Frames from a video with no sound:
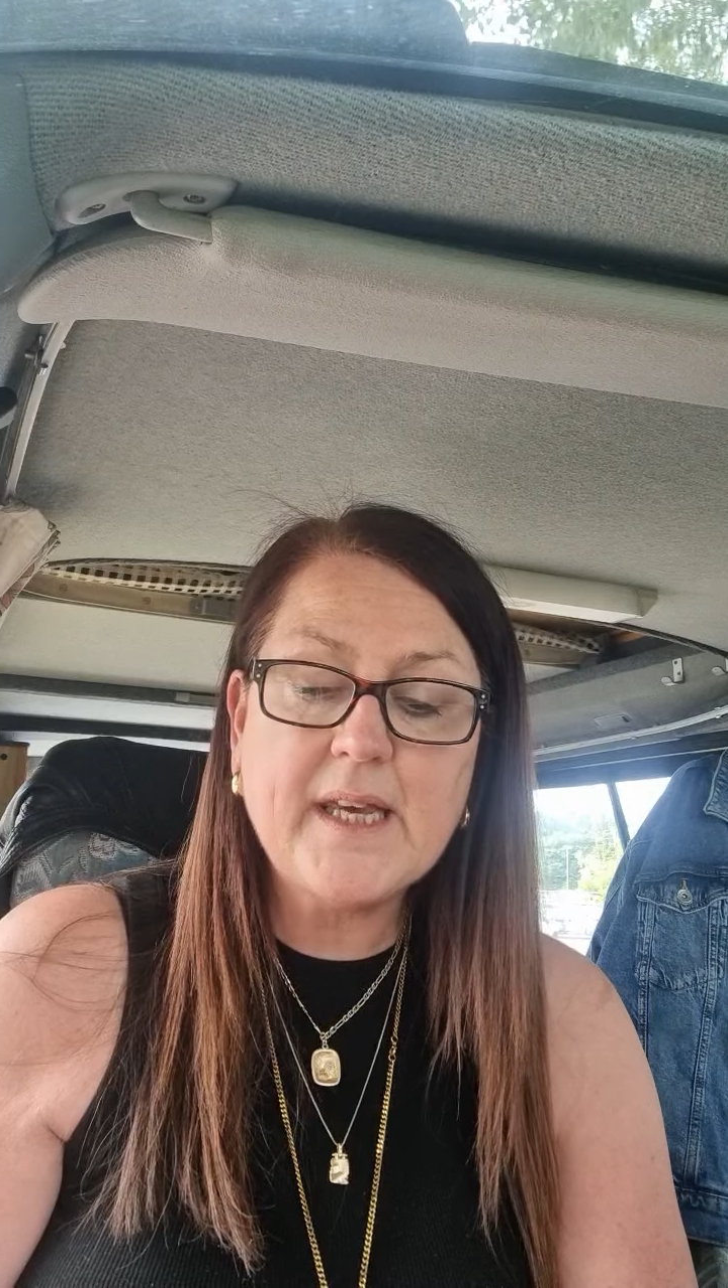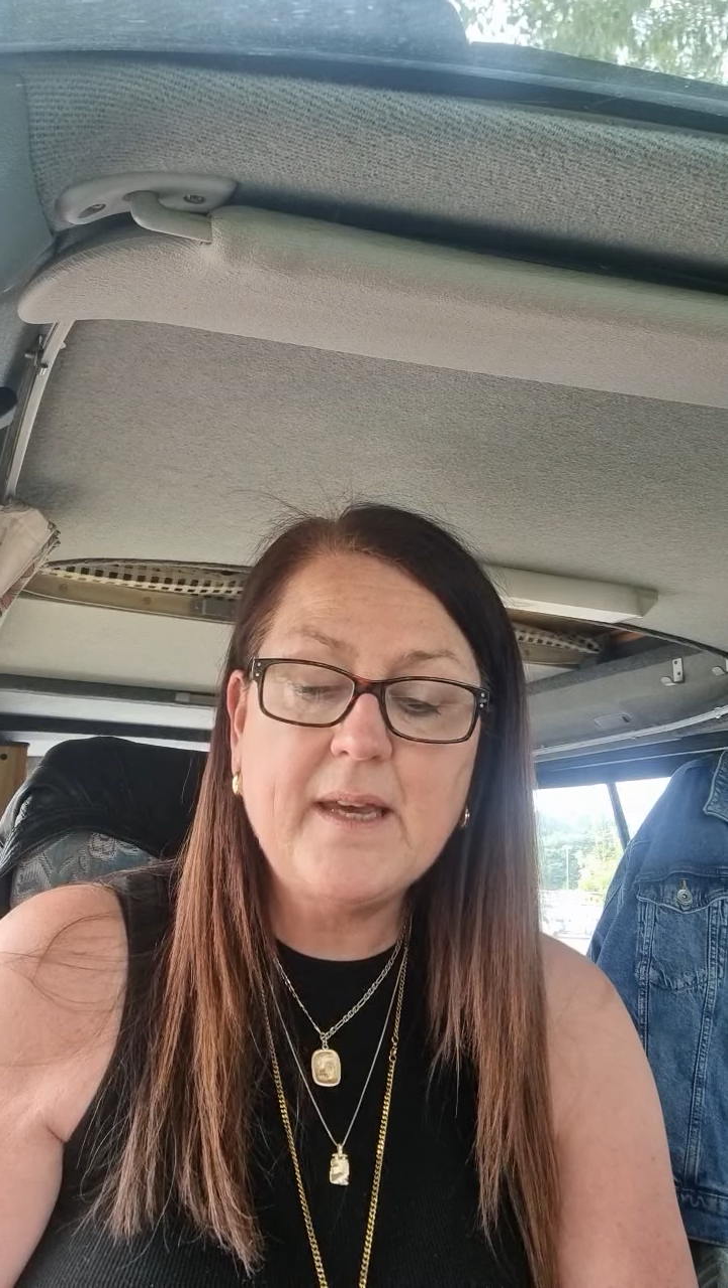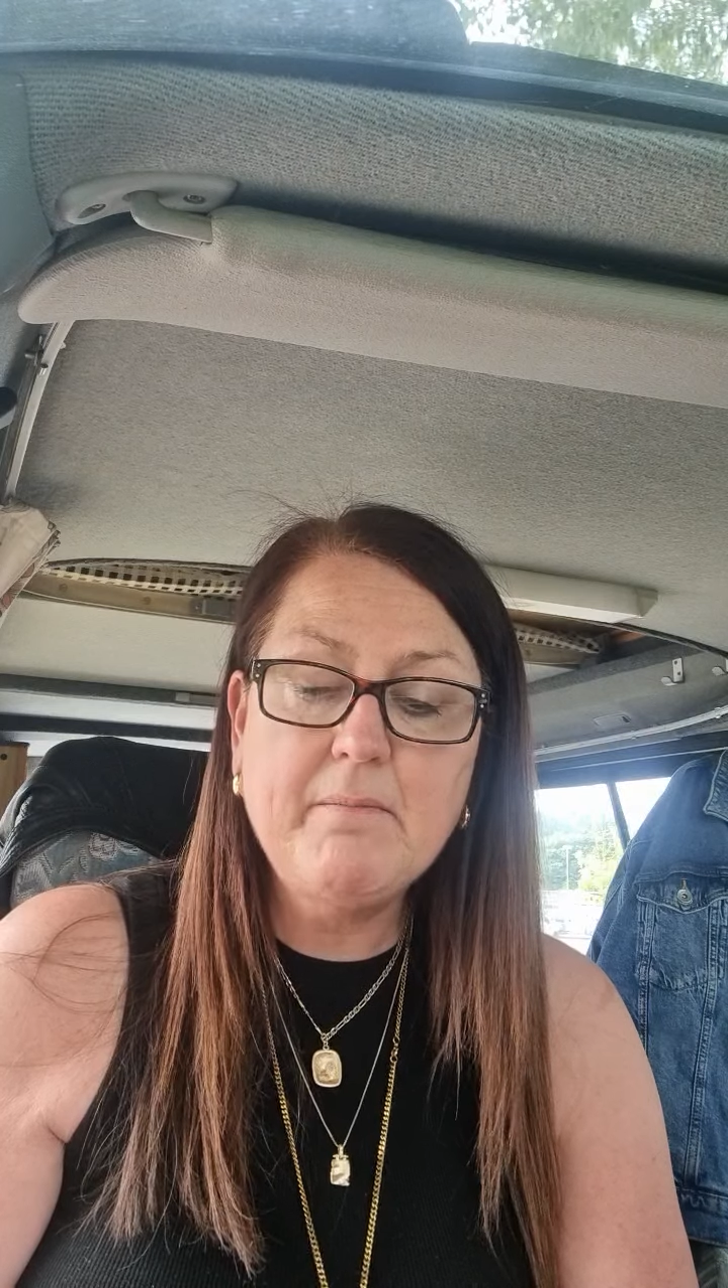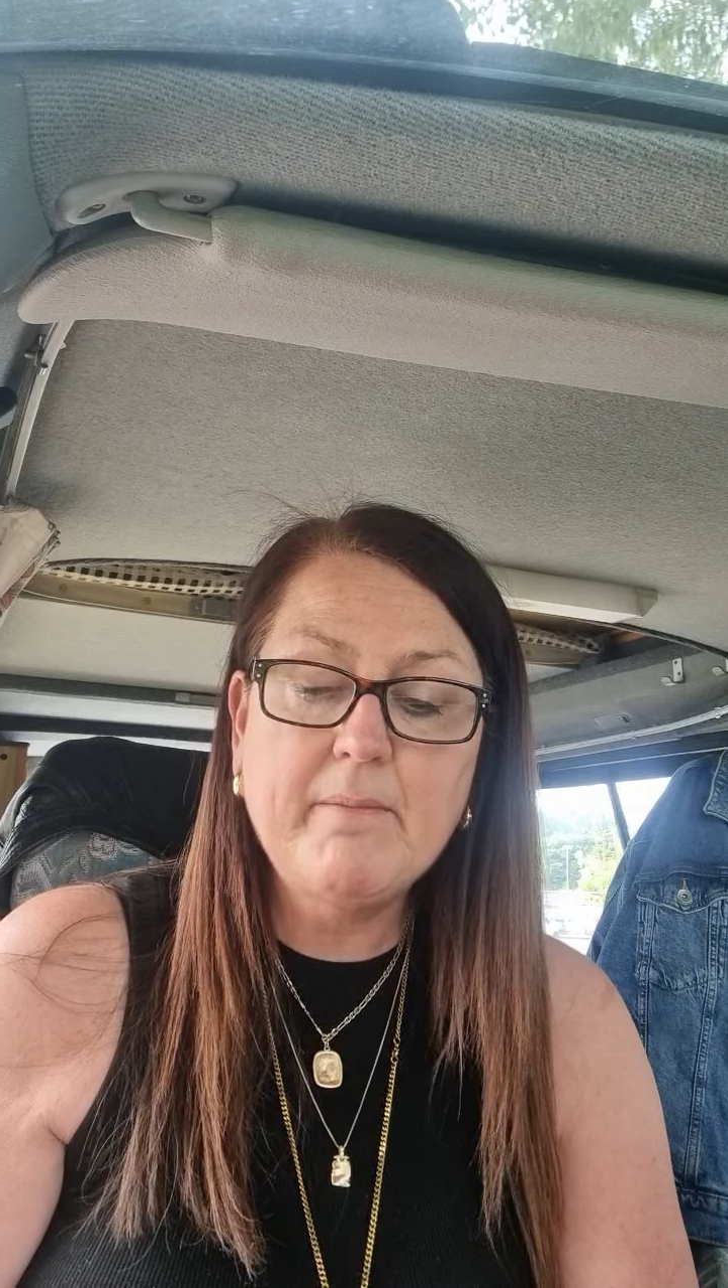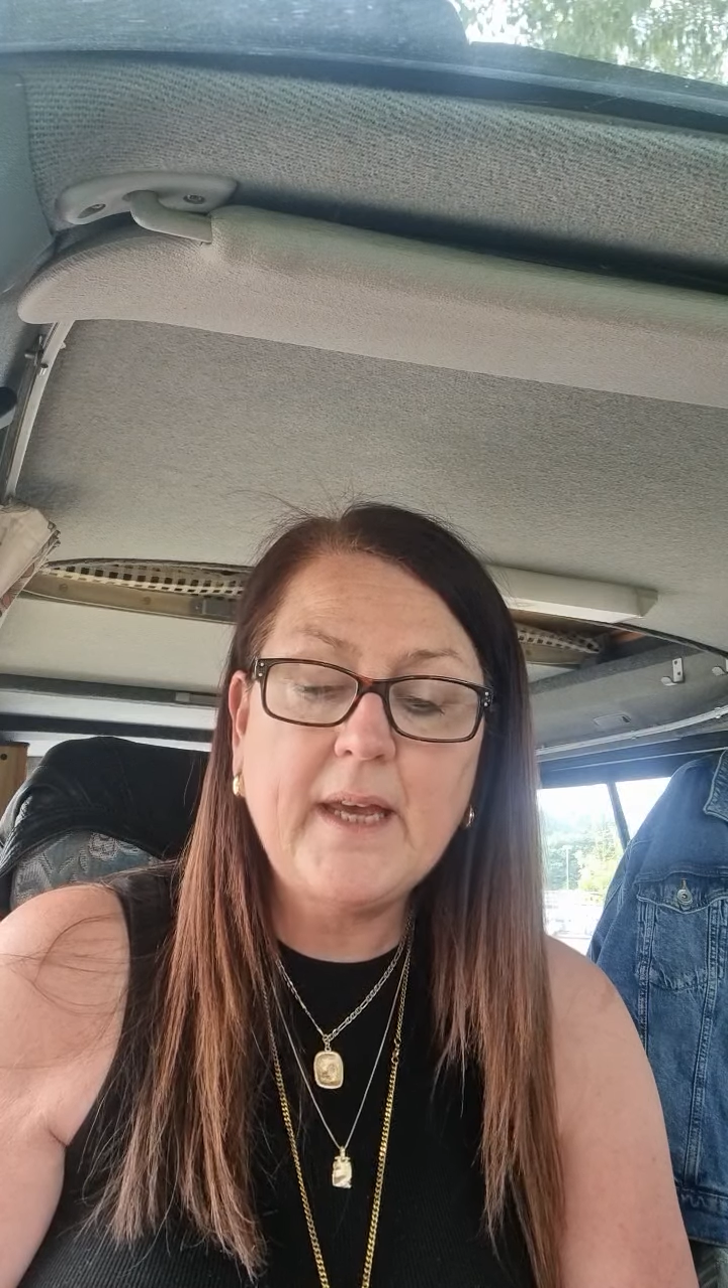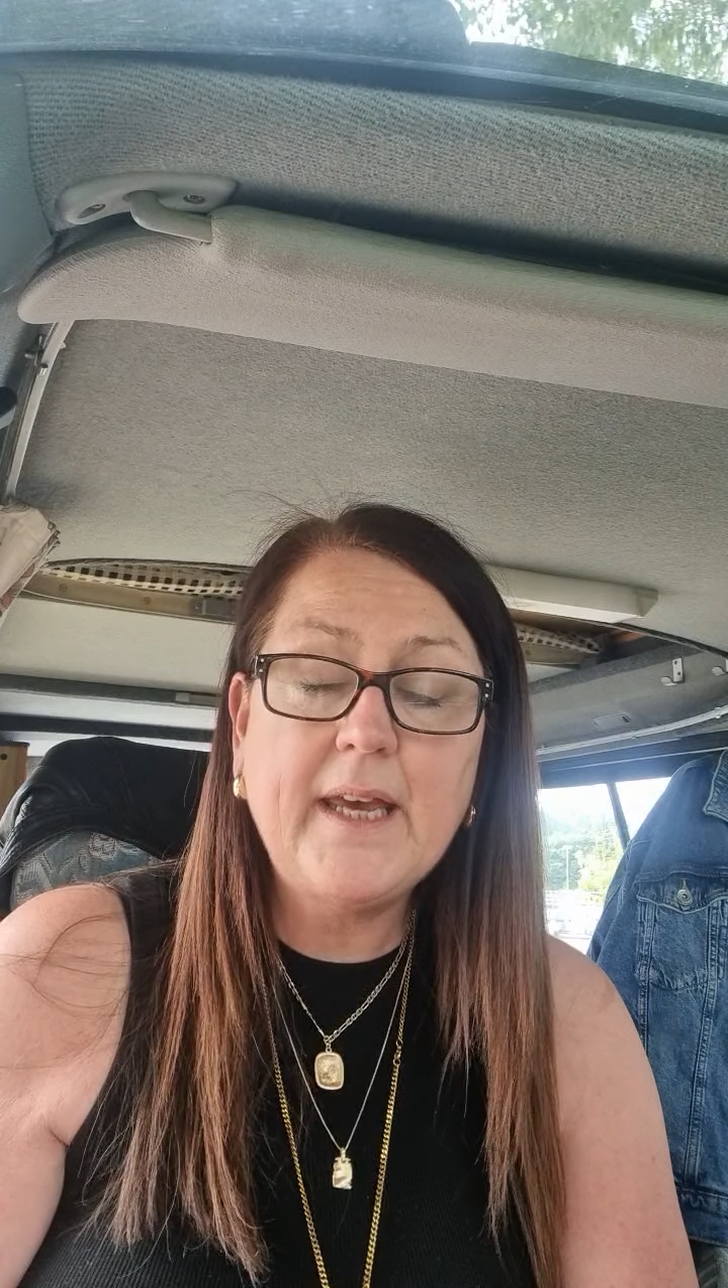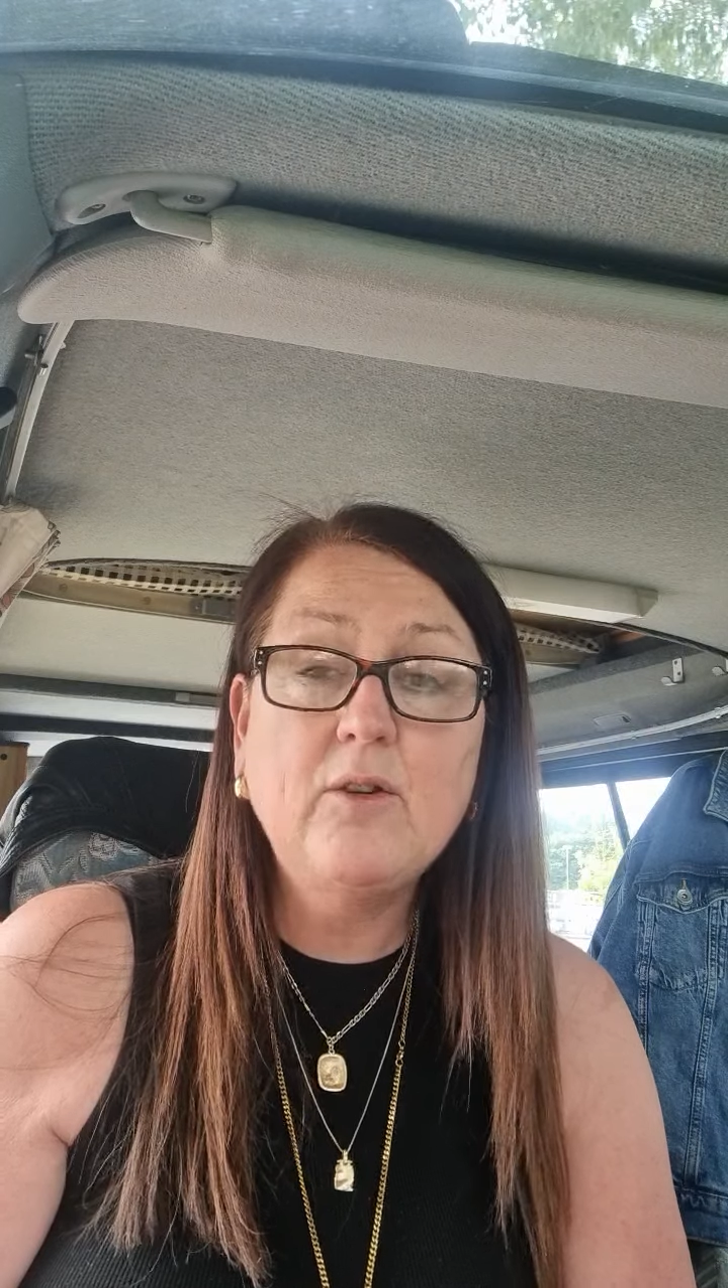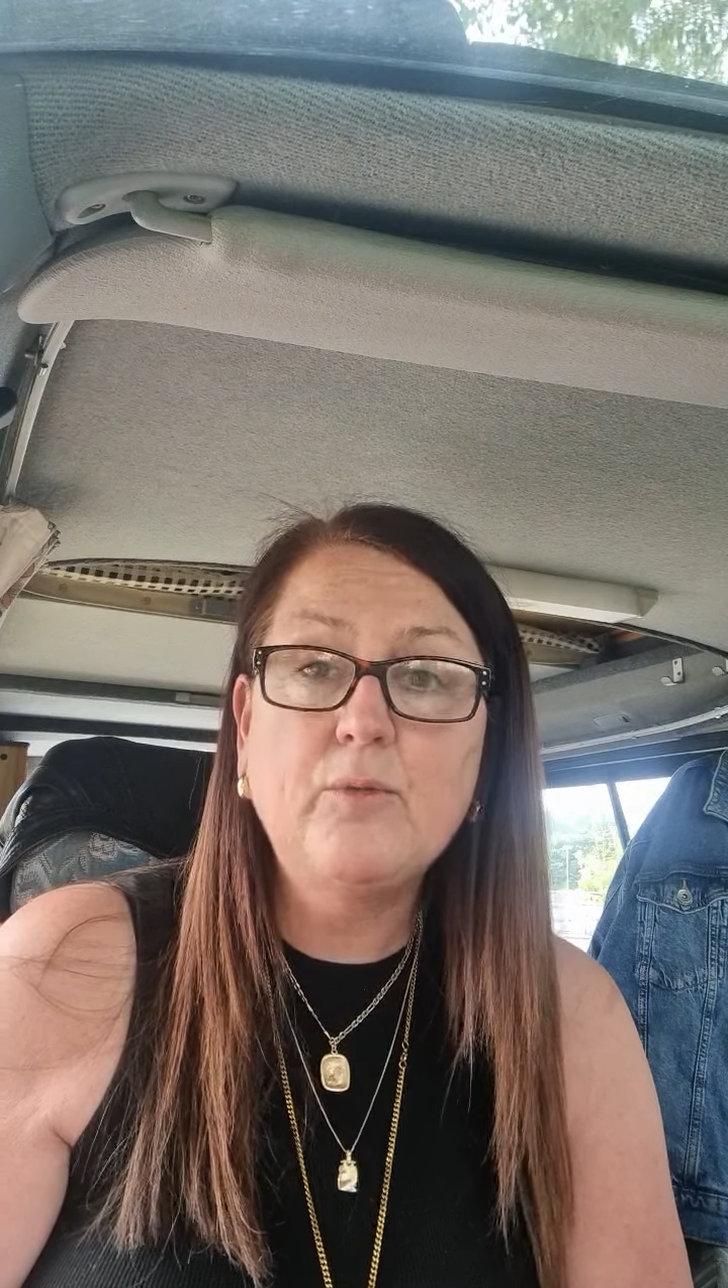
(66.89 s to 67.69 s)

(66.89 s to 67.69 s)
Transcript: heal